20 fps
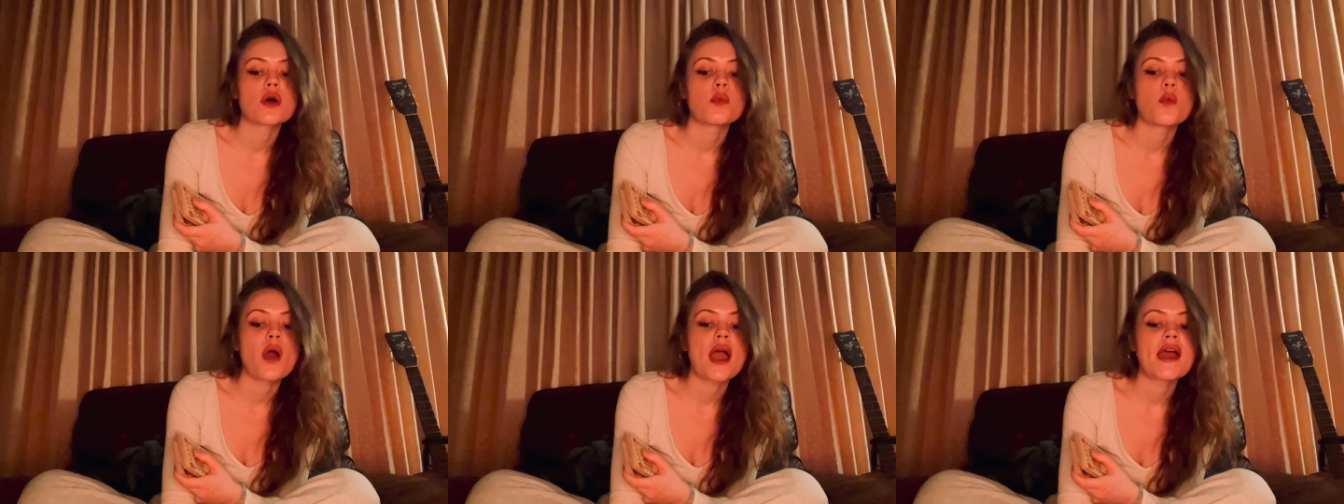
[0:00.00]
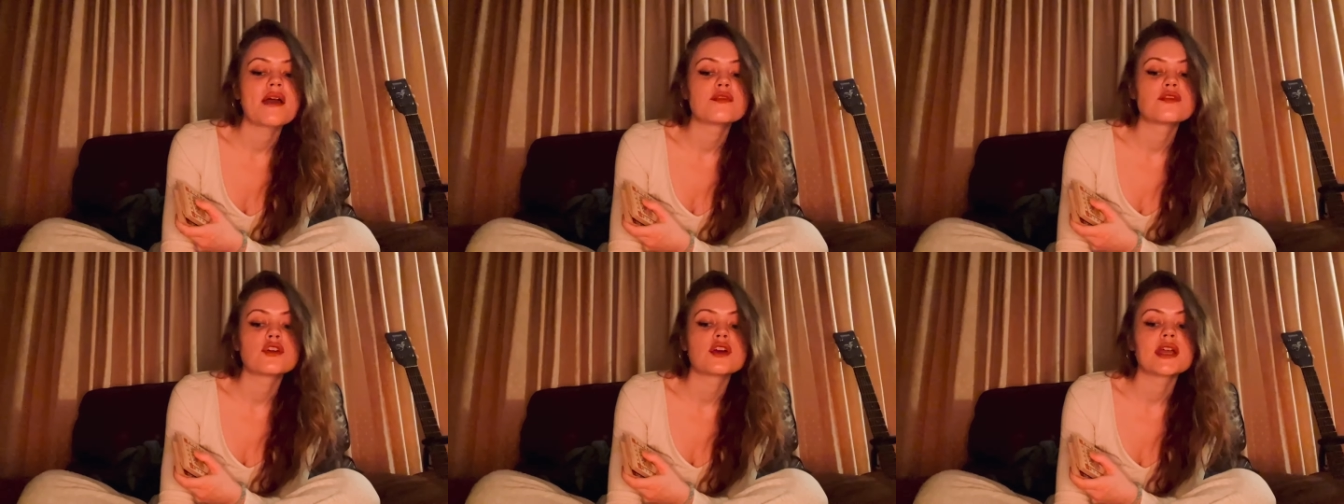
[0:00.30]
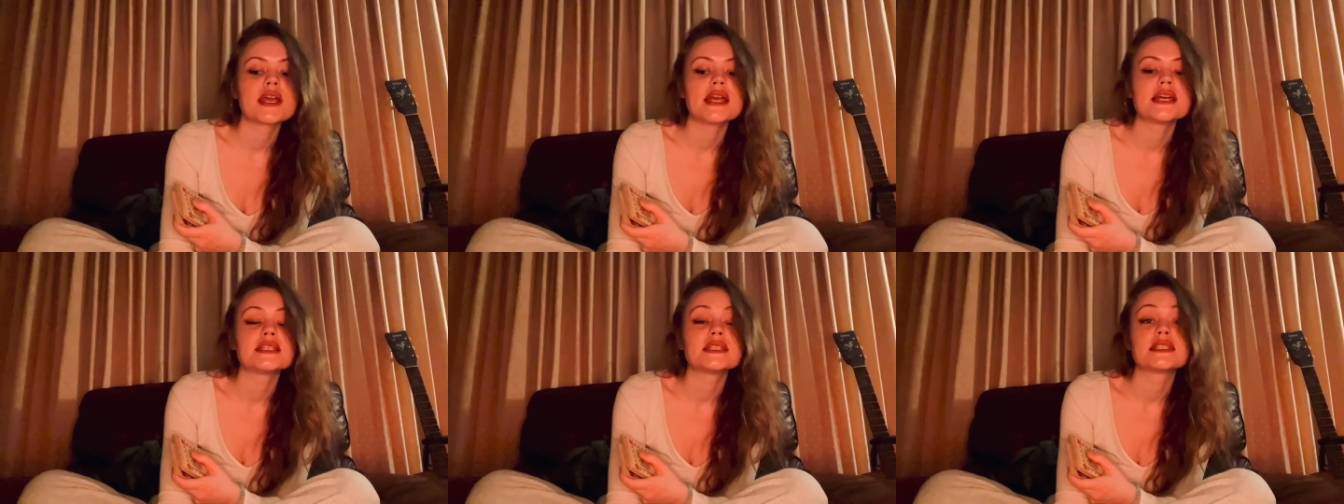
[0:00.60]
Whatever
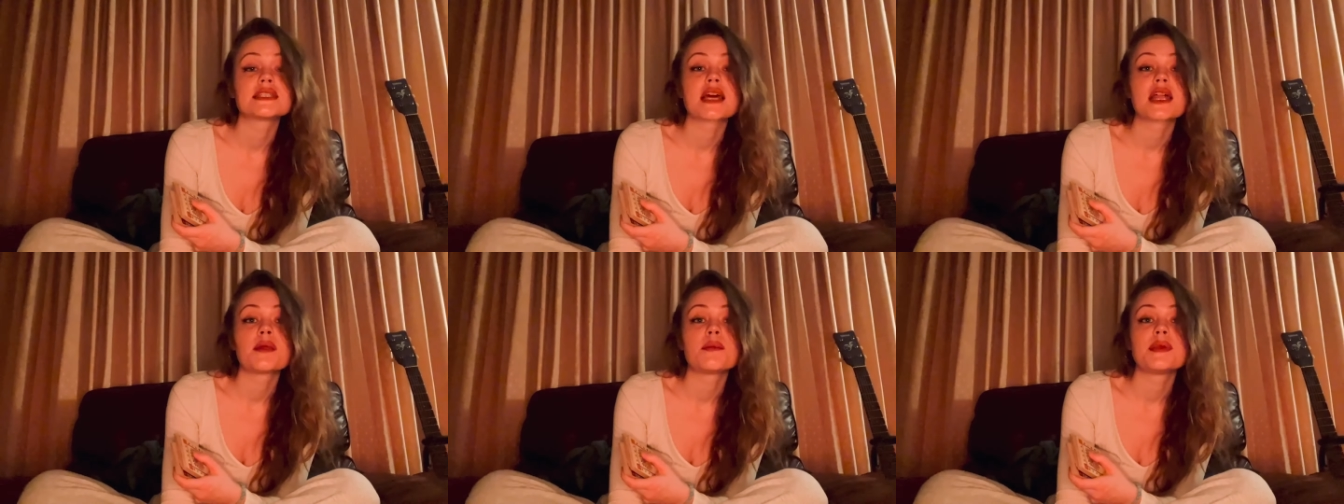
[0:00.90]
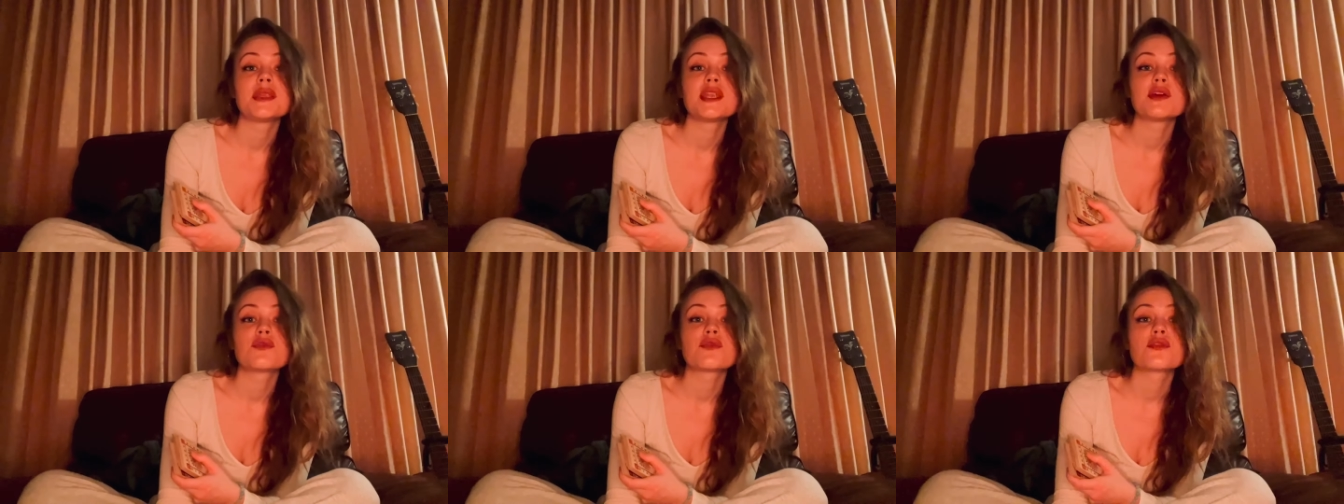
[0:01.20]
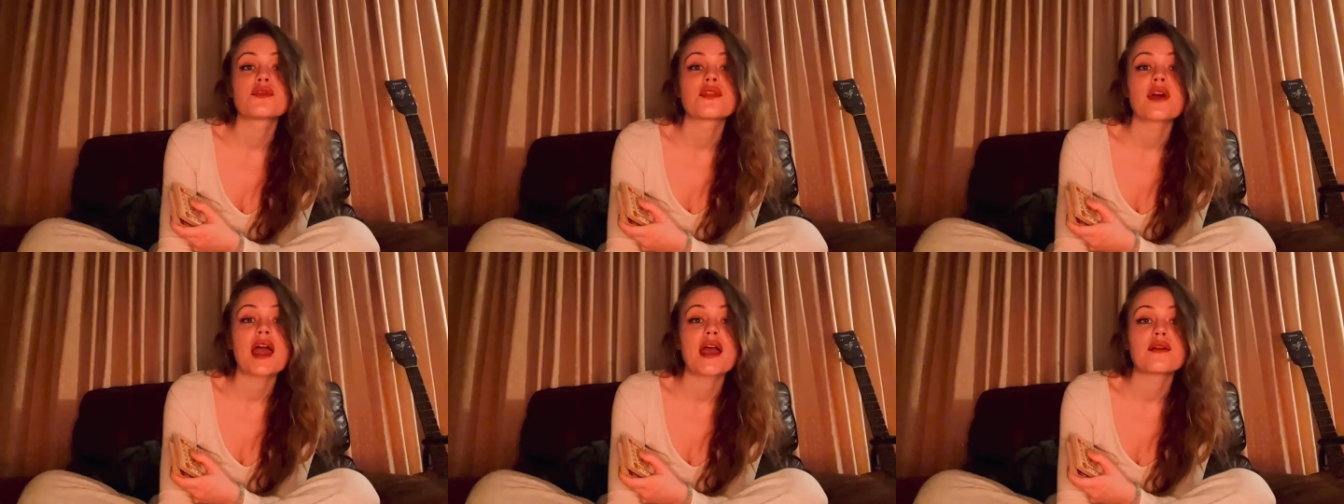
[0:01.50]
it is, it's going to be
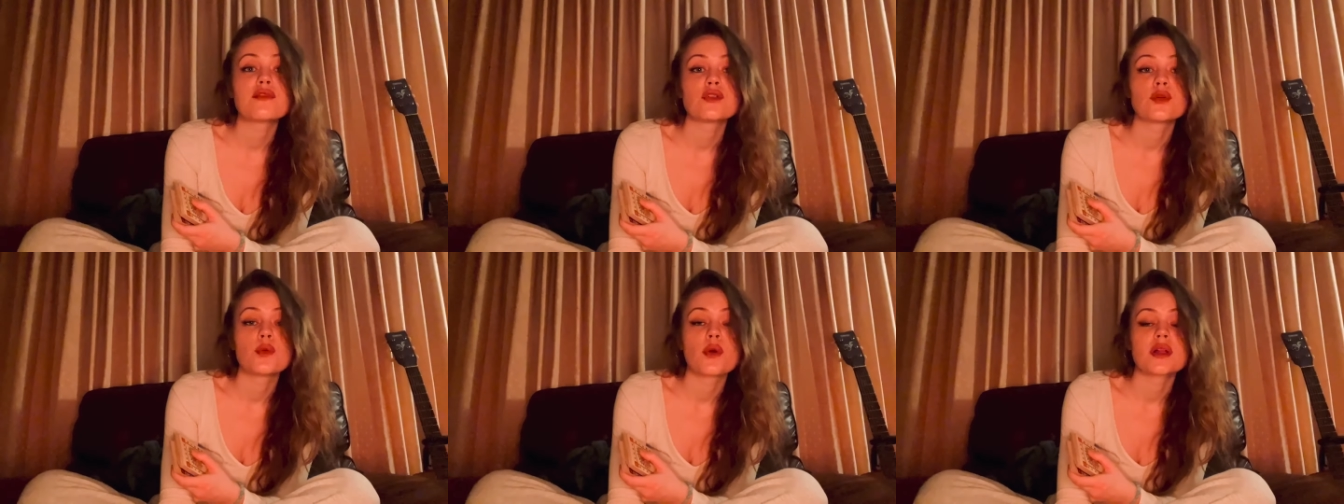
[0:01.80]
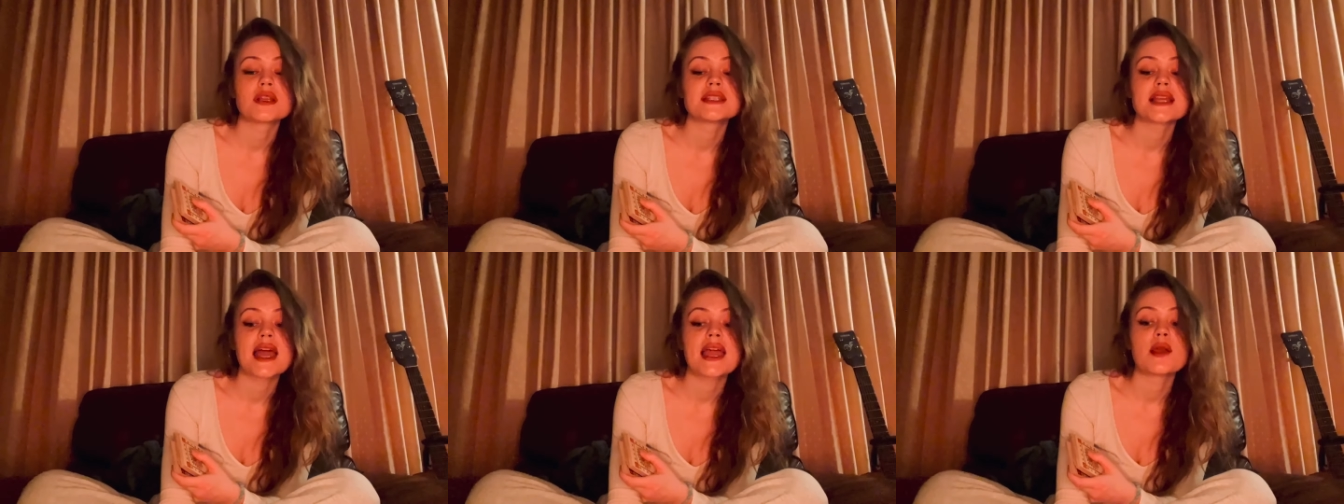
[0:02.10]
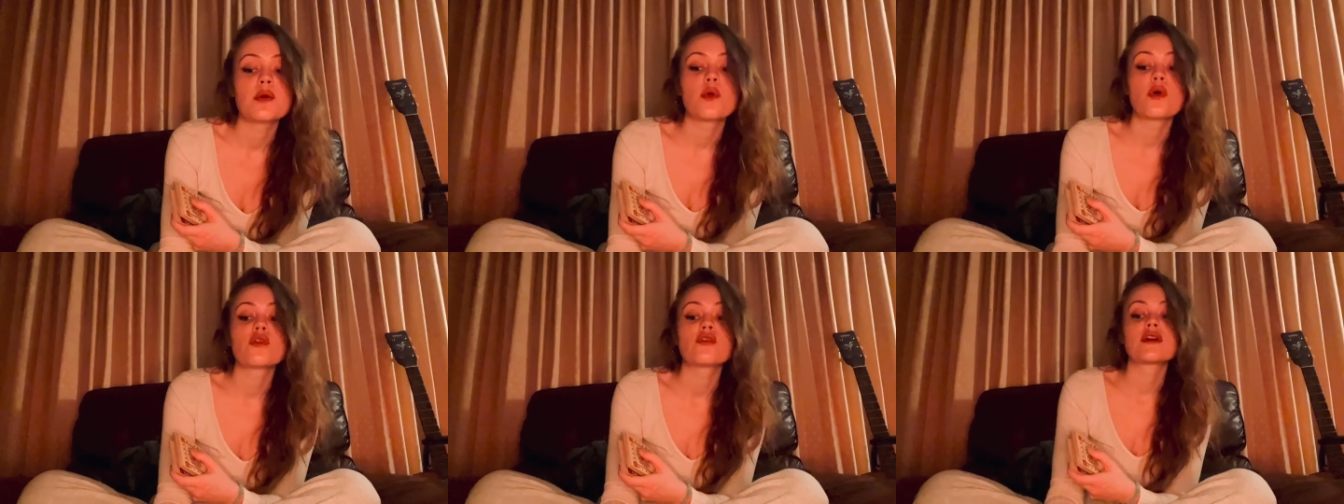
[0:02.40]
different for everyone.
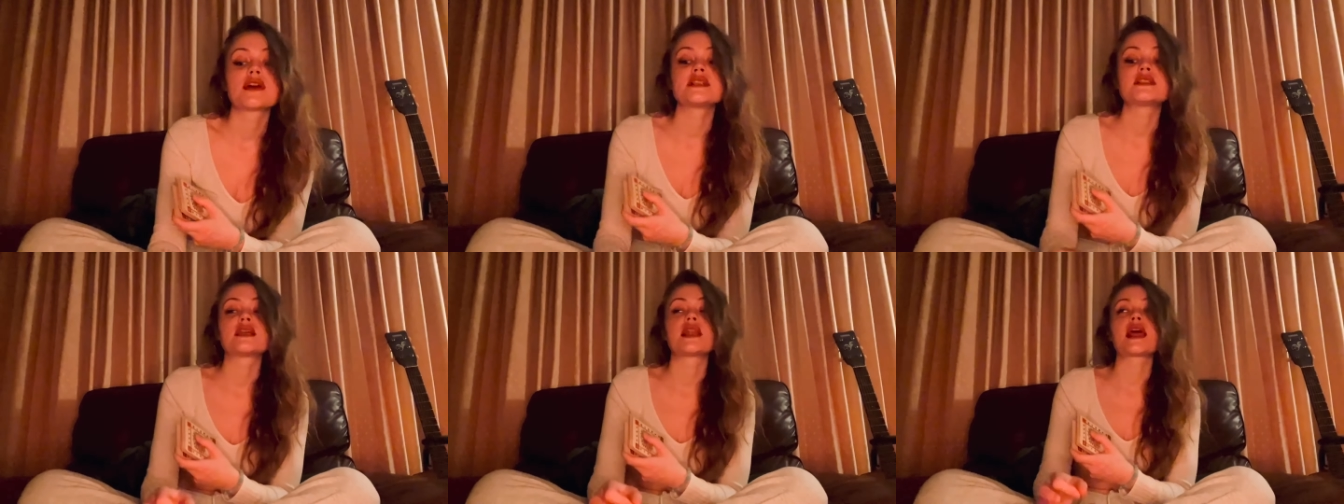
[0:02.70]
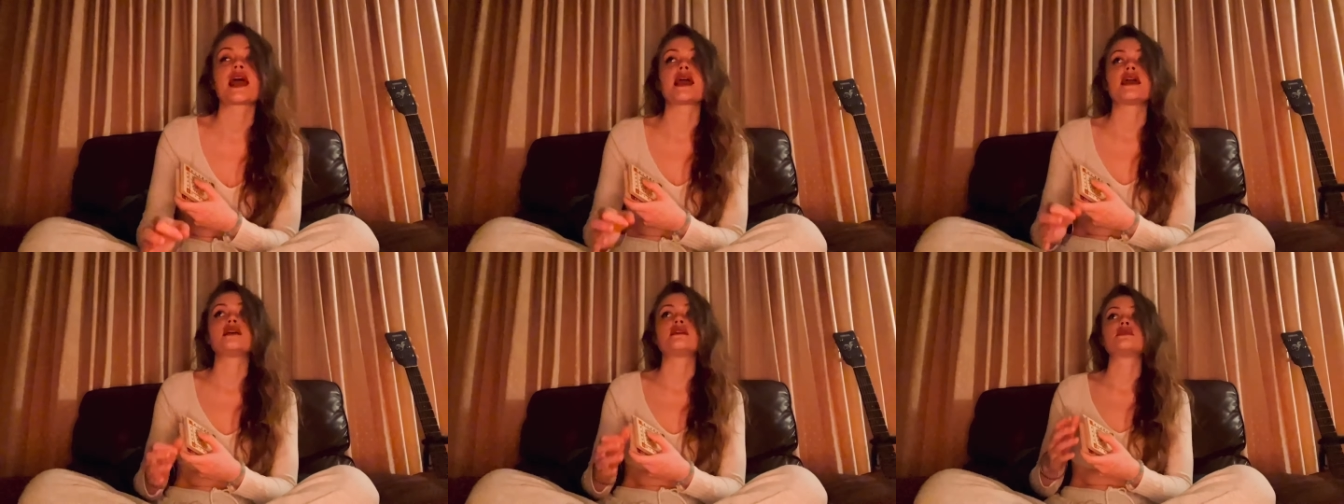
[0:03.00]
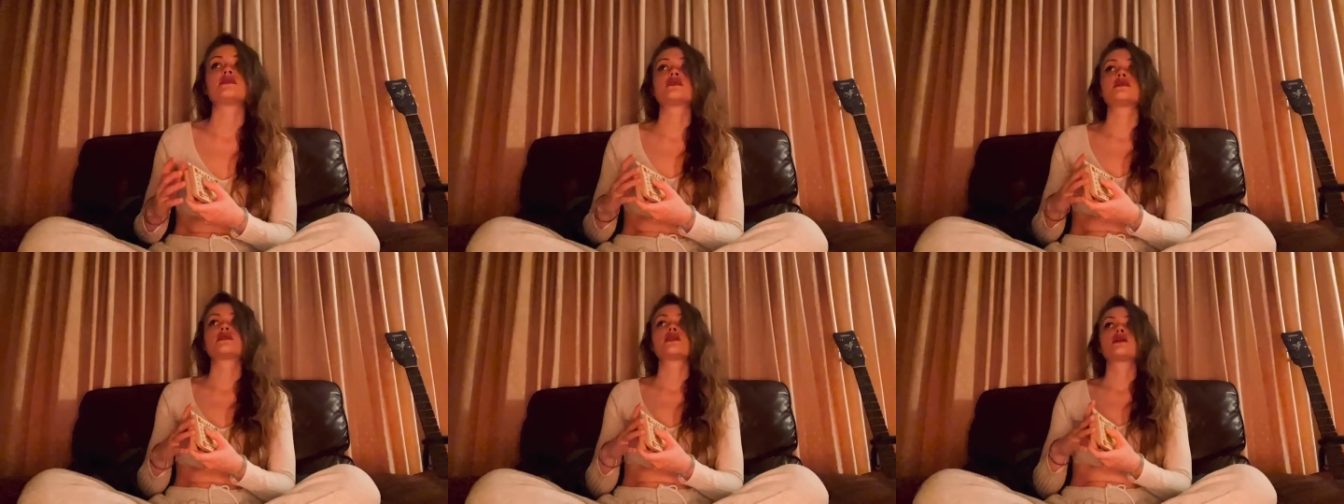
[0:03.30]
Take what
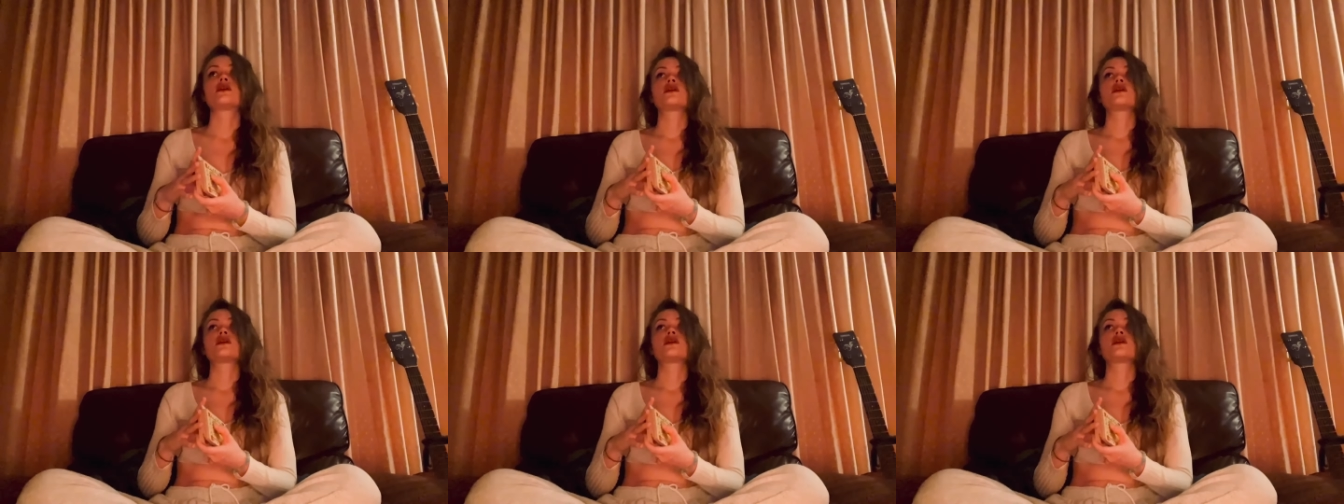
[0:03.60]
resonates.